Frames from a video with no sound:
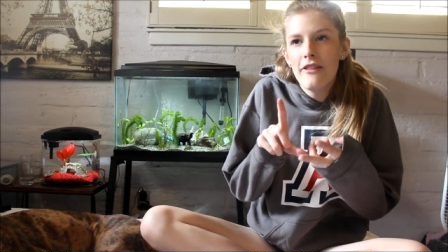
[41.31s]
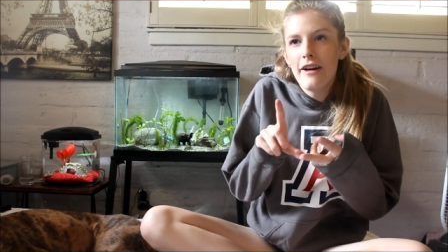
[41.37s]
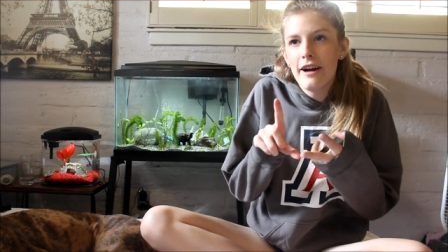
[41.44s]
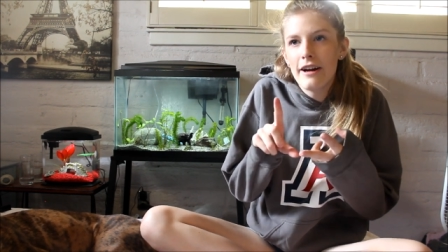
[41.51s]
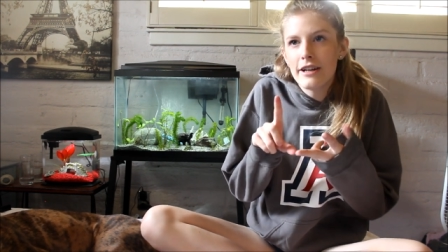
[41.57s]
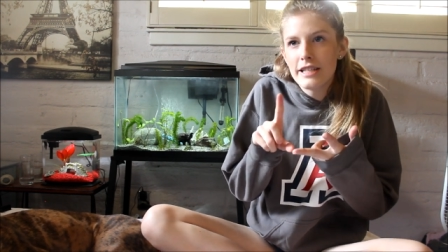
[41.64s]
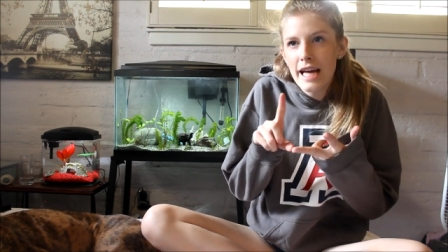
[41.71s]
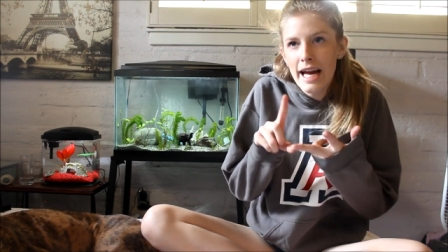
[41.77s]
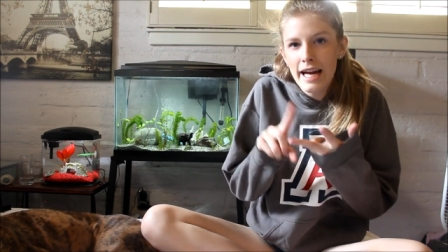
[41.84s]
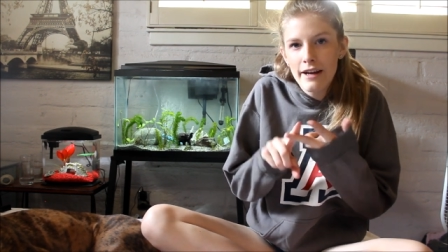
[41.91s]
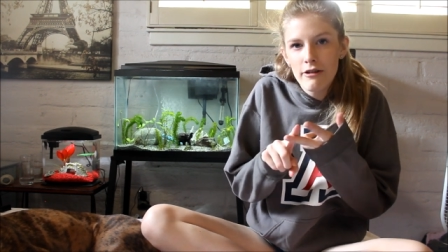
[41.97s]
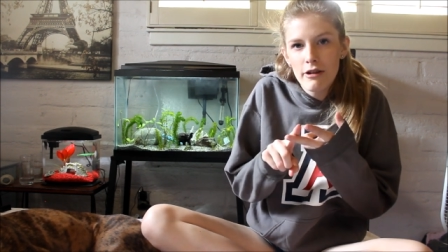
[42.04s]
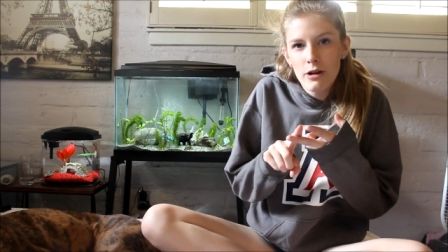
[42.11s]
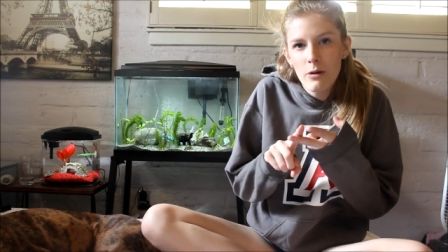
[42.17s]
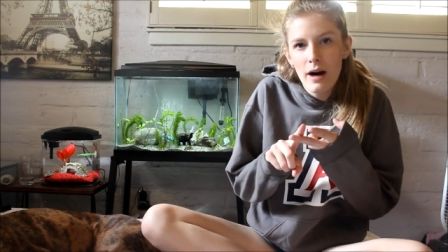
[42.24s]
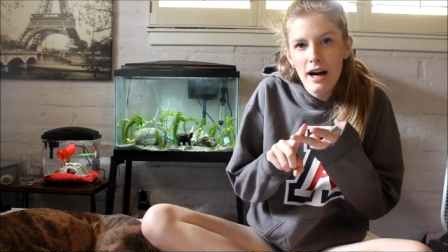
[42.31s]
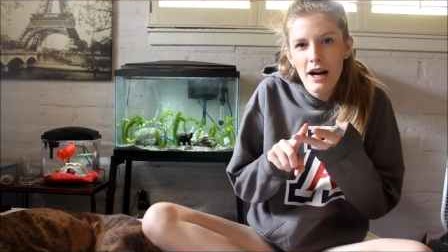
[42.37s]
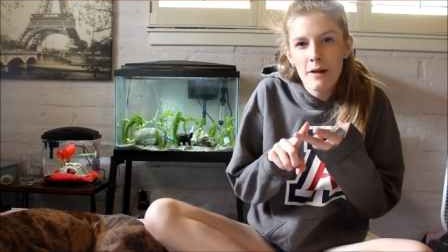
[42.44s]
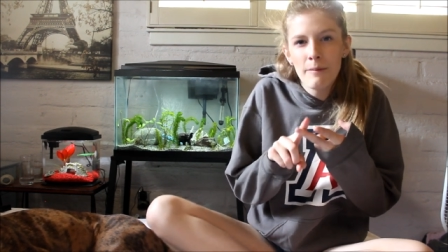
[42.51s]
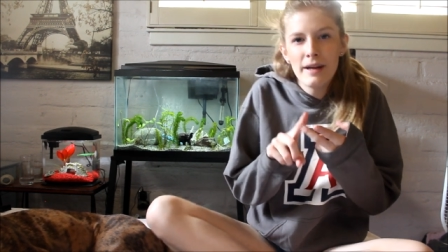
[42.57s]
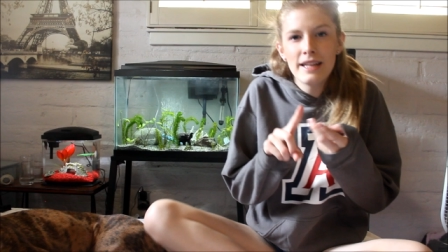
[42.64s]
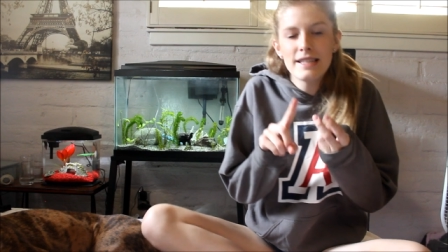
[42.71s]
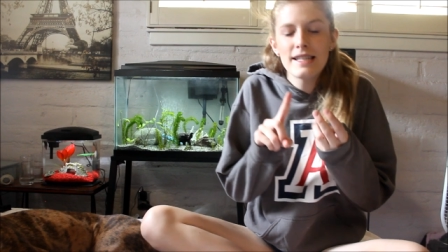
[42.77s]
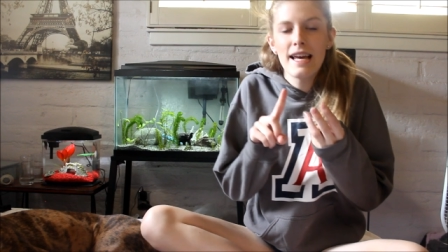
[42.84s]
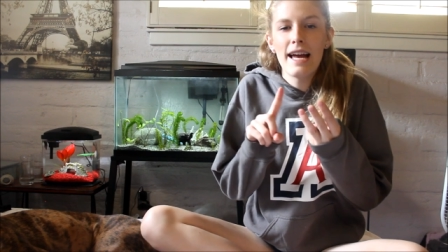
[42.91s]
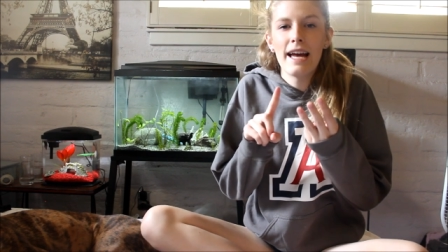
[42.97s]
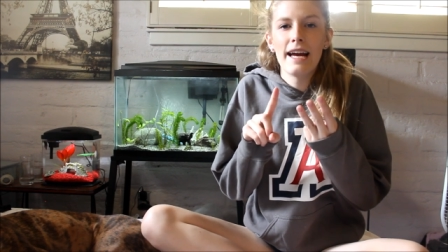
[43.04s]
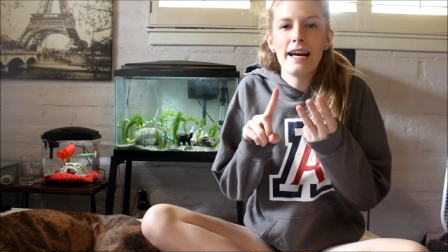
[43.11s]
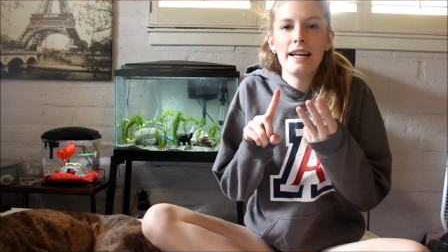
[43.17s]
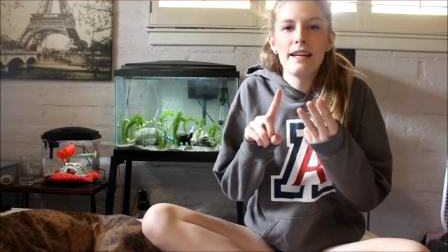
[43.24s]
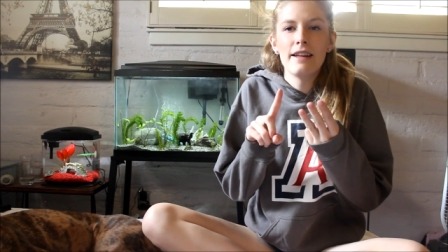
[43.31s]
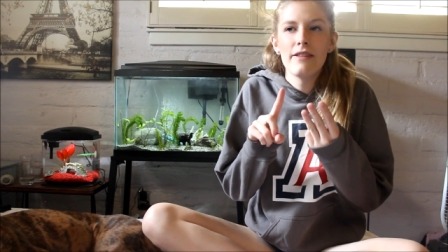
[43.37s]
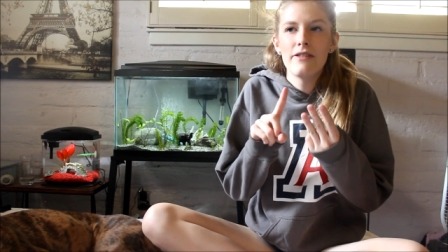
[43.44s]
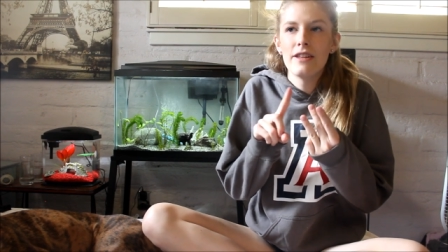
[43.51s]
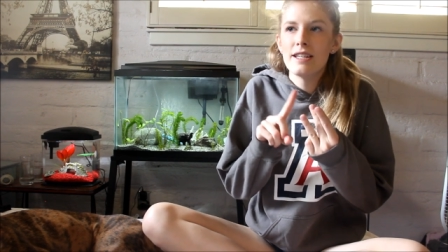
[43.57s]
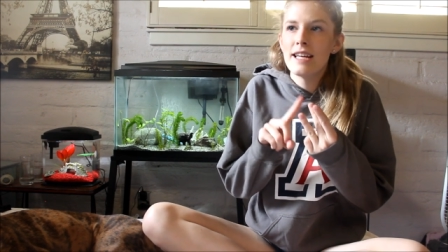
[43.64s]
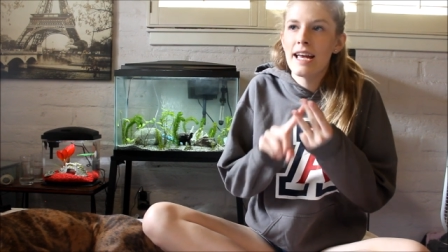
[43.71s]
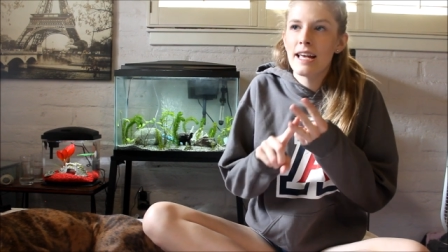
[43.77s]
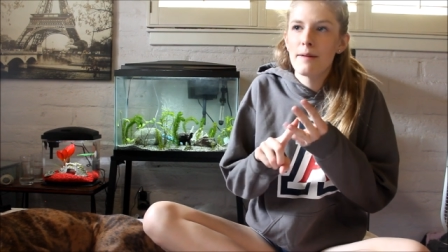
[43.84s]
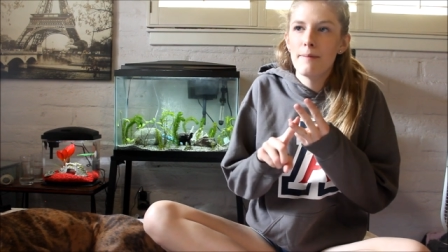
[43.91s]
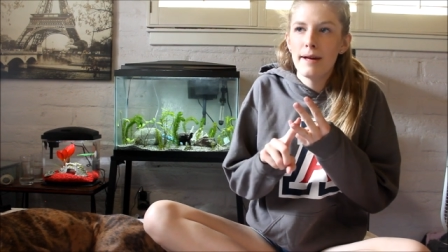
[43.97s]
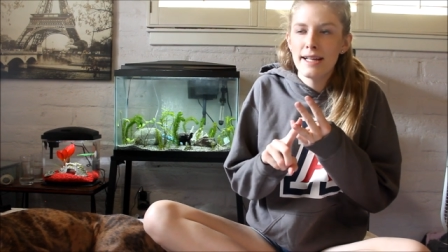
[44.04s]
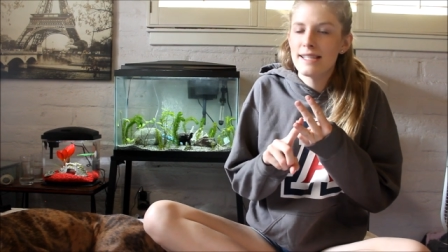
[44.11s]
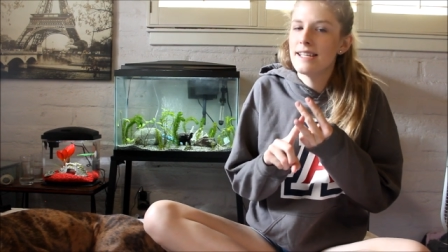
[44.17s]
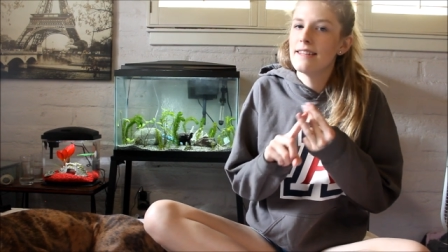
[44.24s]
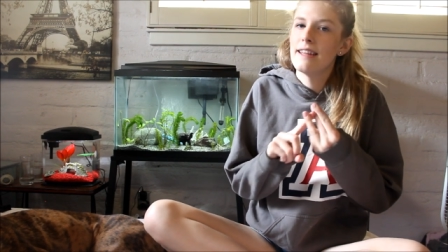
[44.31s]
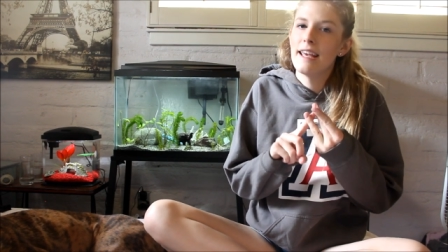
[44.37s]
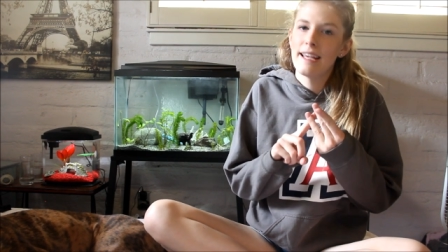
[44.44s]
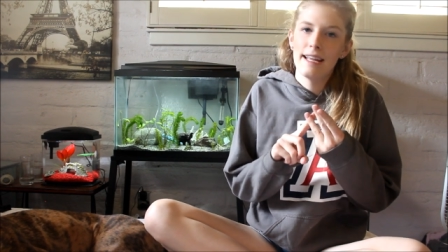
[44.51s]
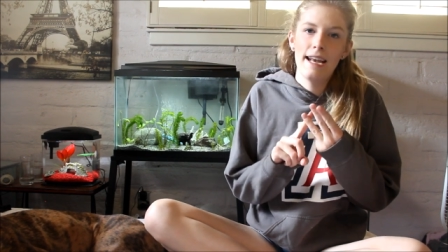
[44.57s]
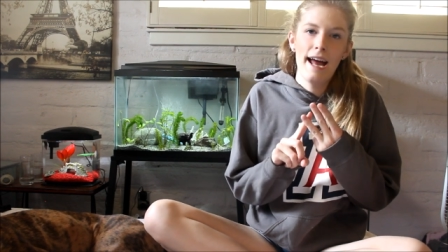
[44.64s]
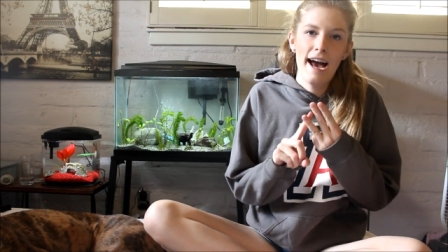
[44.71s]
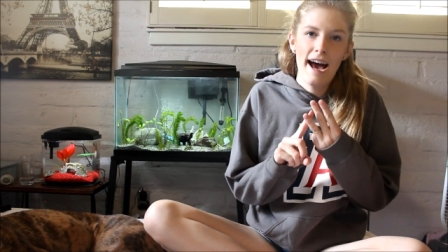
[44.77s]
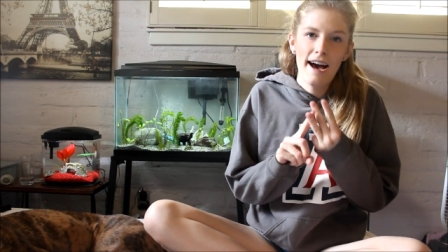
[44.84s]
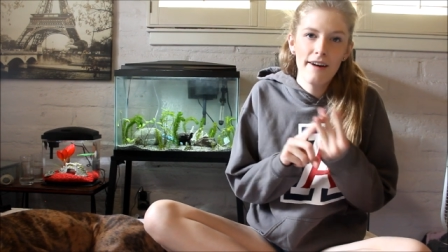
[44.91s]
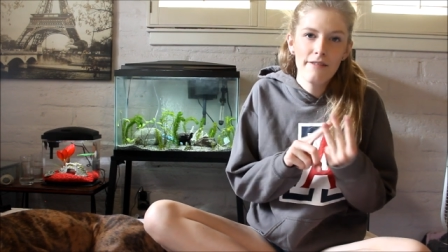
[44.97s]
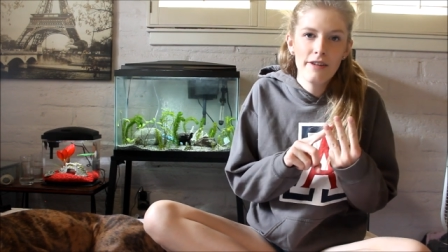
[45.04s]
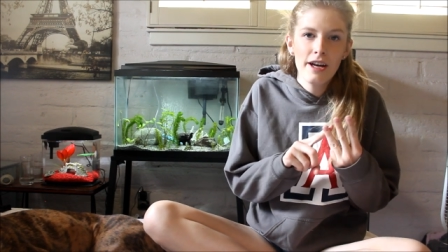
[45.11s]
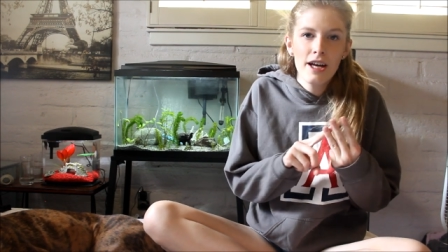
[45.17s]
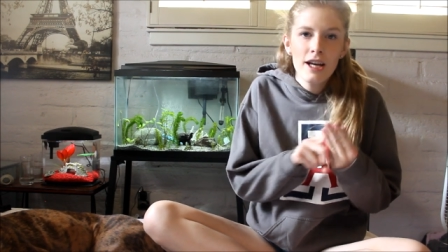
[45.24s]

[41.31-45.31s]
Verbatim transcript: their tank requirements, and the tank mates that they can have.